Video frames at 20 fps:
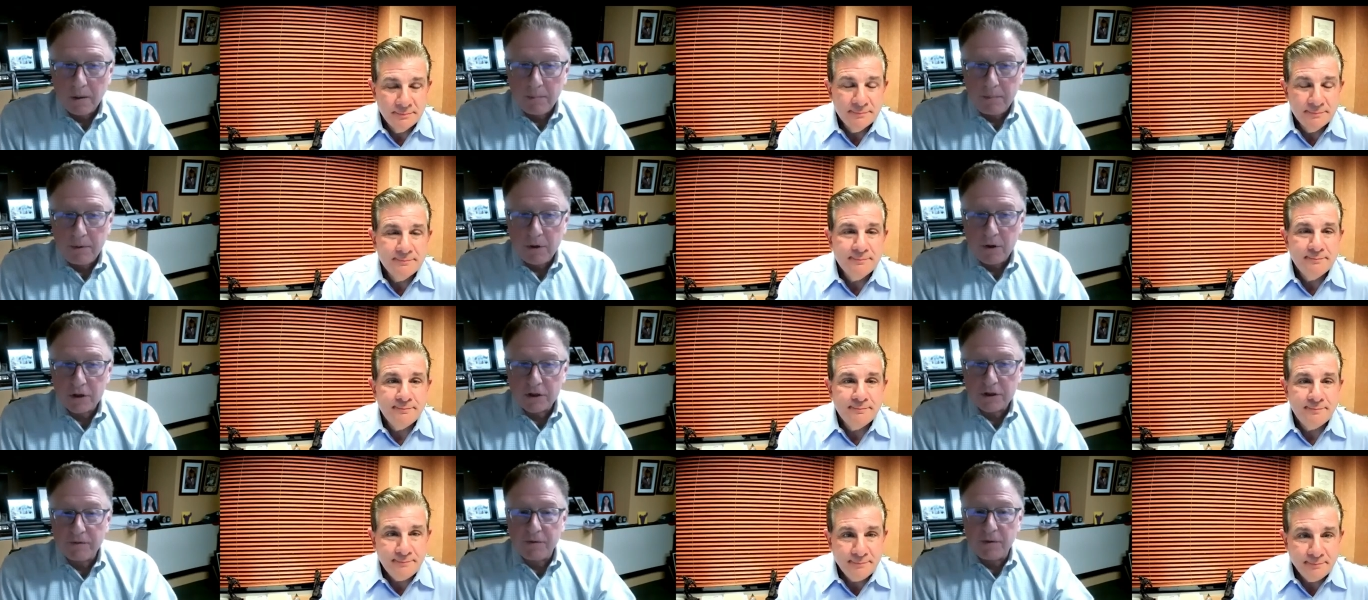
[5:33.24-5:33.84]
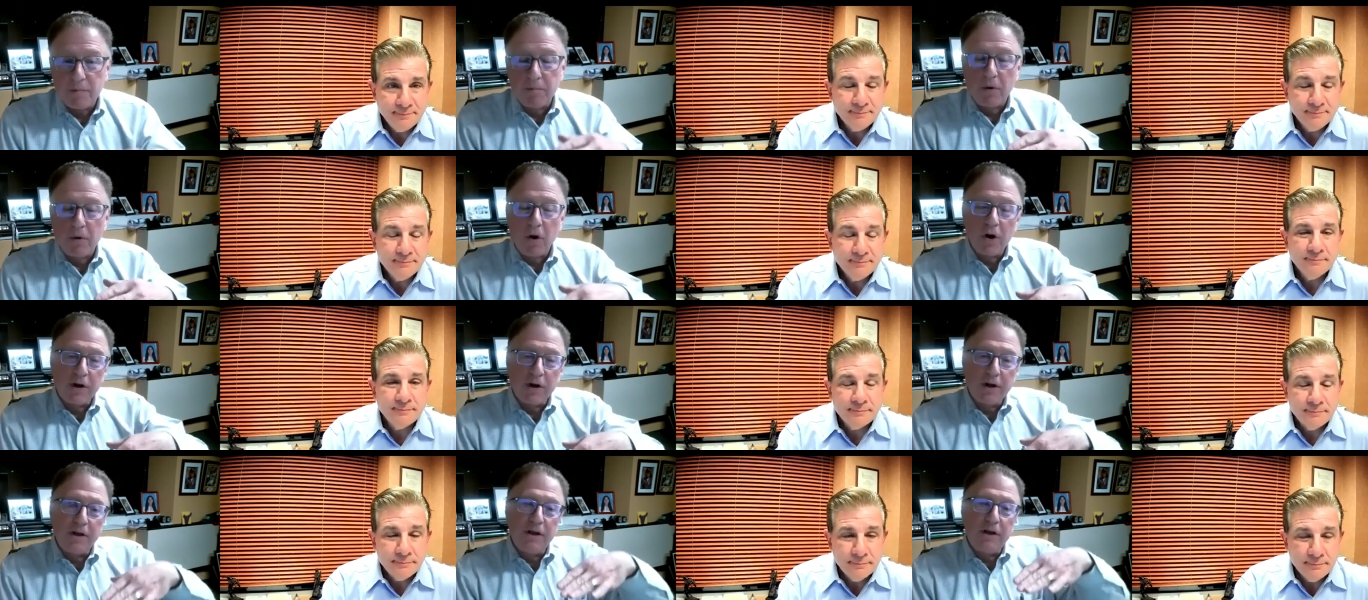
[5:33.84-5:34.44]
Speaker 1: because if the
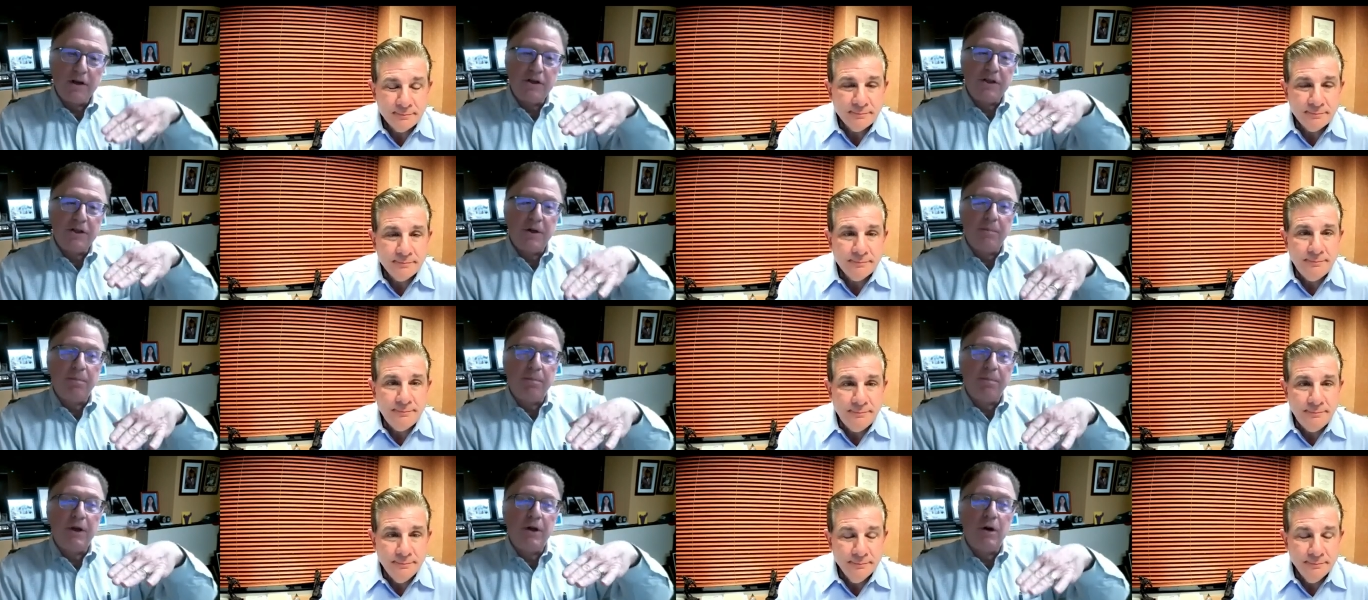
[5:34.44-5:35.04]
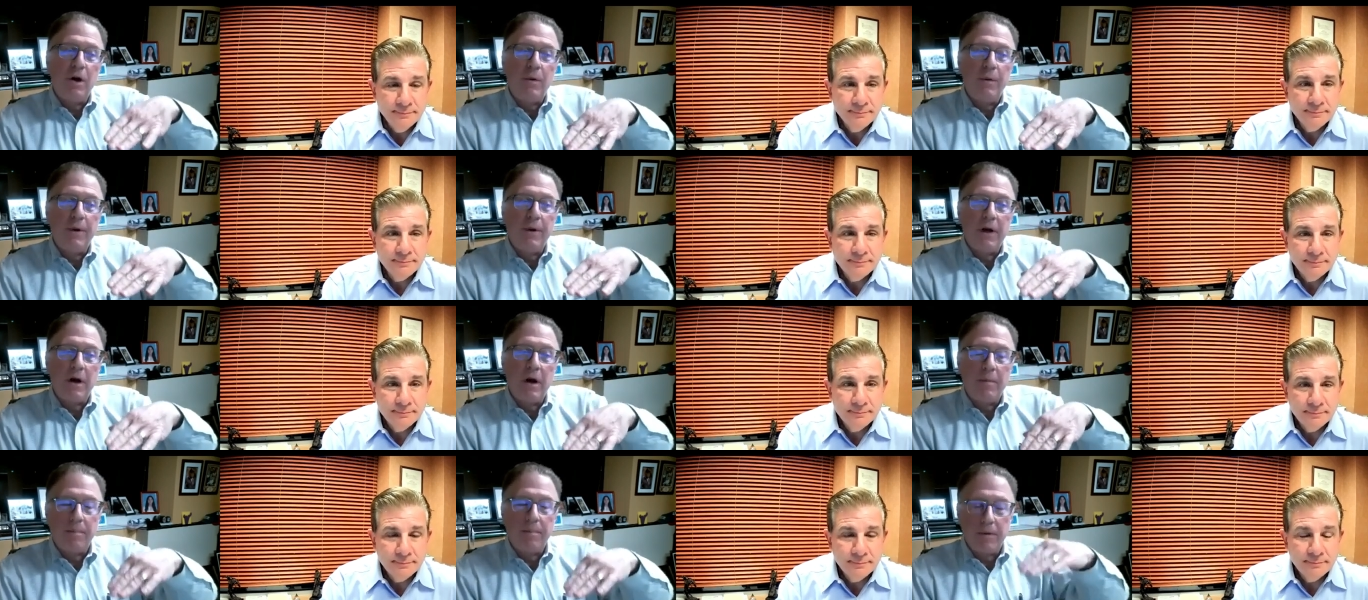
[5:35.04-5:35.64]
market is simply going
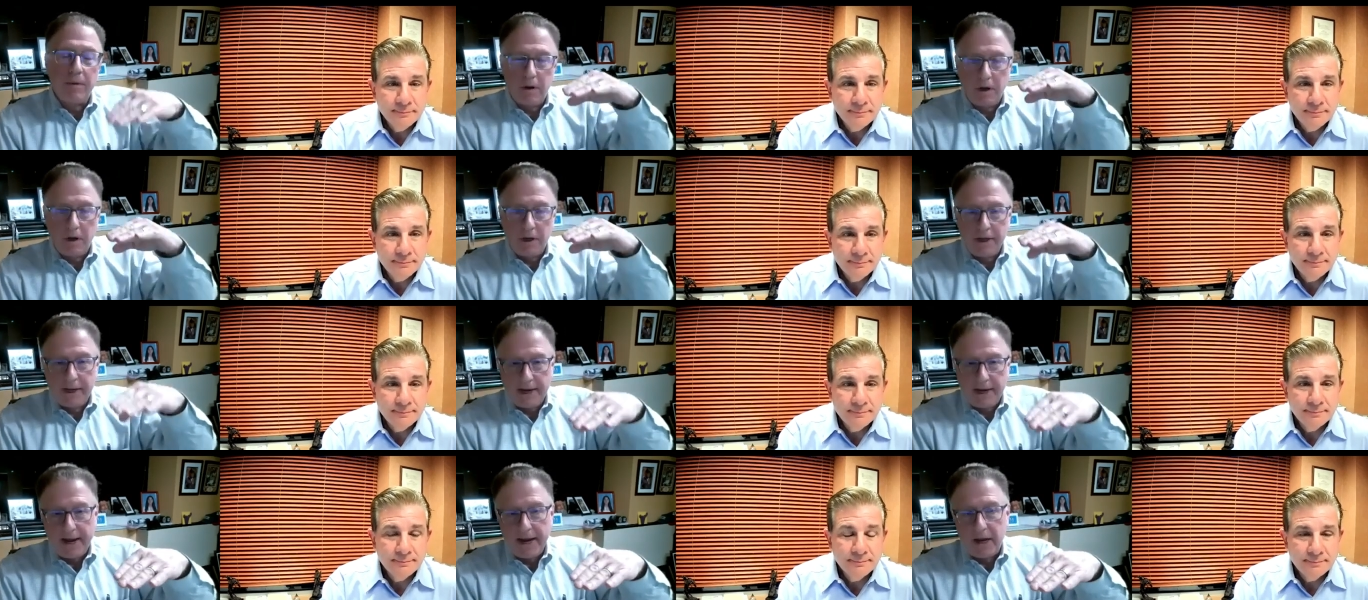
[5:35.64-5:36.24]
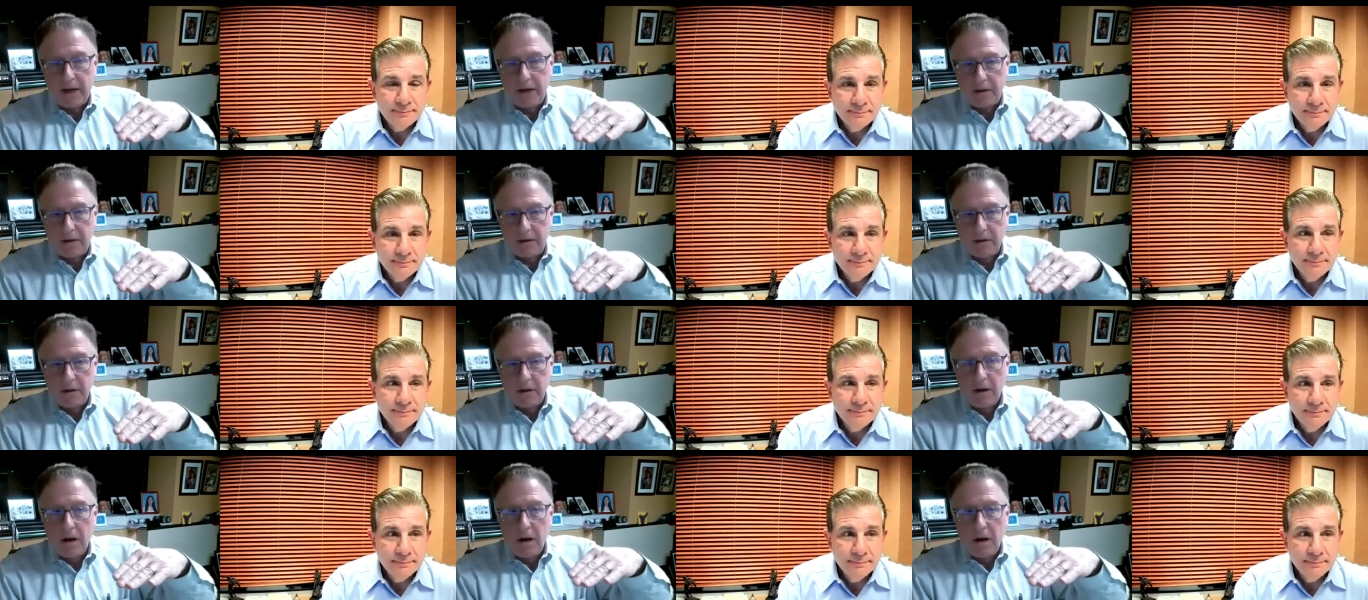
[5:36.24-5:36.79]
up again,